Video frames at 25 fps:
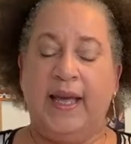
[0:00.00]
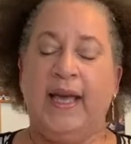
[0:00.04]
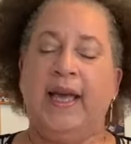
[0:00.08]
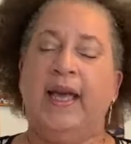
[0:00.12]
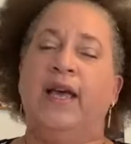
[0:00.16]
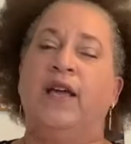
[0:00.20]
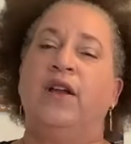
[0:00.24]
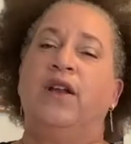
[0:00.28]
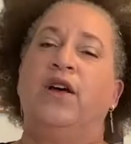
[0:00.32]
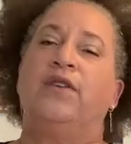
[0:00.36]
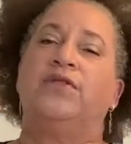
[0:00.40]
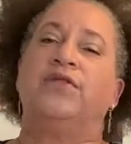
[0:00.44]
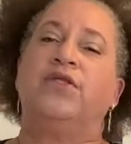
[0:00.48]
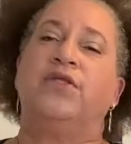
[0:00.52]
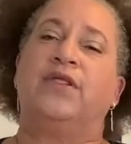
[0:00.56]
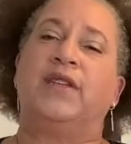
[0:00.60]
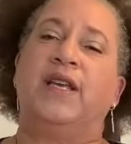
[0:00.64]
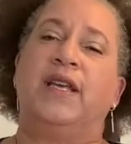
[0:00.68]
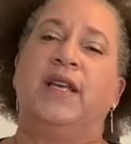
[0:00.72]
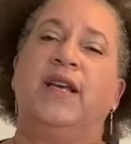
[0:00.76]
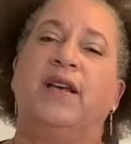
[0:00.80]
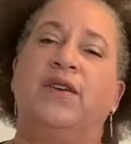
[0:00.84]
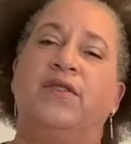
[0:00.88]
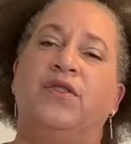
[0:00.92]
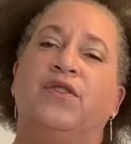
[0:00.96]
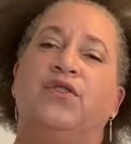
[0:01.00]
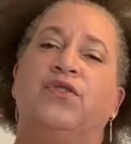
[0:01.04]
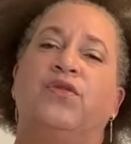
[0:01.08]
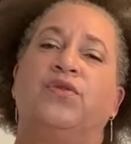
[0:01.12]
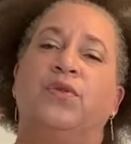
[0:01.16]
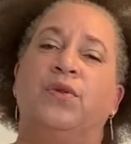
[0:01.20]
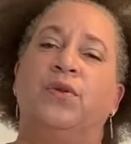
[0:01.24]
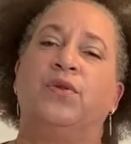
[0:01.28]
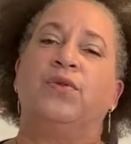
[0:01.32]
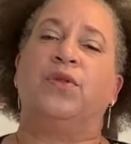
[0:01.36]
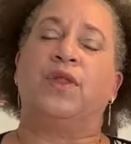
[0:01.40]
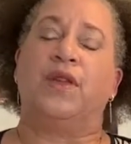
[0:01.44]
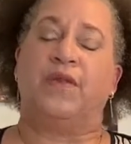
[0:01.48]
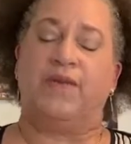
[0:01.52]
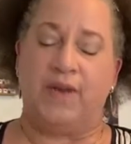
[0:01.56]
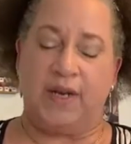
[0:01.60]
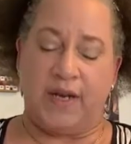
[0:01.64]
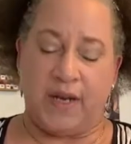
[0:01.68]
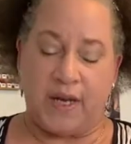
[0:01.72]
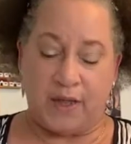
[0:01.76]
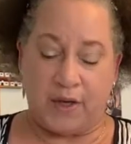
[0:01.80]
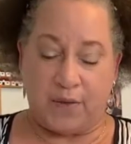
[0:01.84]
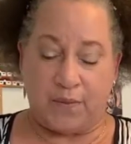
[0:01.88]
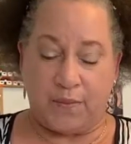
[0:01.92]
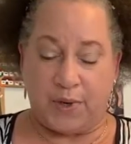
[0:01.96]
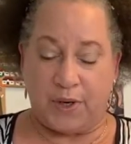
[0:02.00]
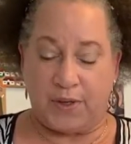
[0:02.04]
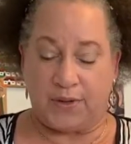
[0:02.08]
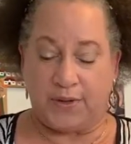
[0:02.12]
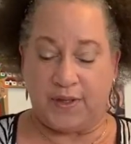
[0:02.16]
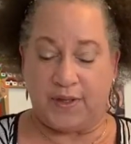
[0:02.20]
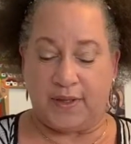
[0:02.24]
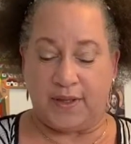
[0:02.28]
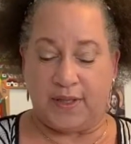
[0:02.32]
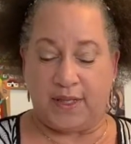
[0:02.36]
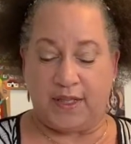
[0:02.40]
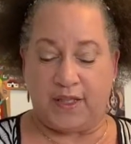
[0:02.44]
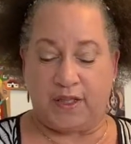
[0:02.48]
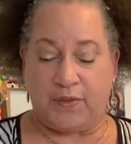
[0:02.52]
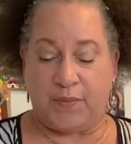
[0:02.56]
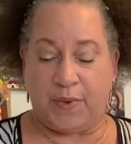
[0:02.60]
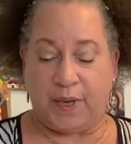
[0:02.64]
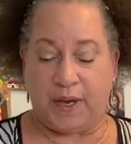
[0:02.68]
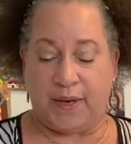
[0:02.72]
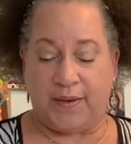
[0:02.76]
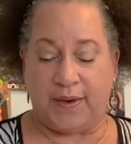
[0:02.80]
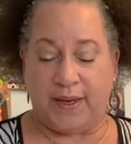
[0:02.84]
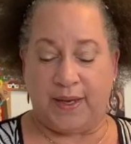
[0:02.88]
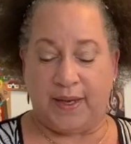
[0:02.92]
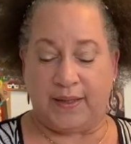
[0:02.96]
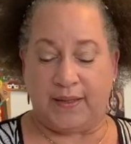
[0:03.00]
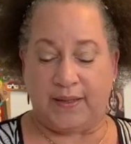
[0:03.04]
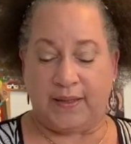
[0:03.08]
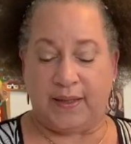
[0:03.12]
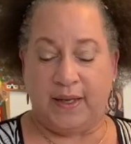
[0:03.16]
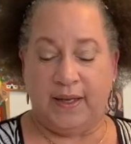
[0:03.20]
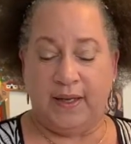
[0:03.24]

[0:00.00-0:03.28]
and also to hear the truth of another person's experience.